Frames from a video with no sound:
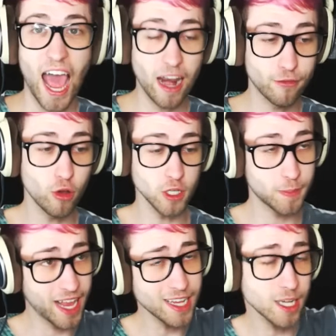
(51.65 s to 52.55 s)
And of course,
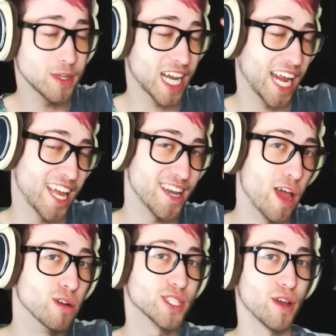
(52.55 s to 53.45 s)
because I was clicking
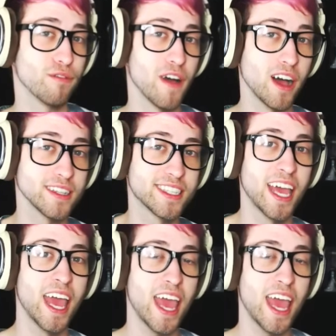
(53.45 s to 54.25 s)
no so fast,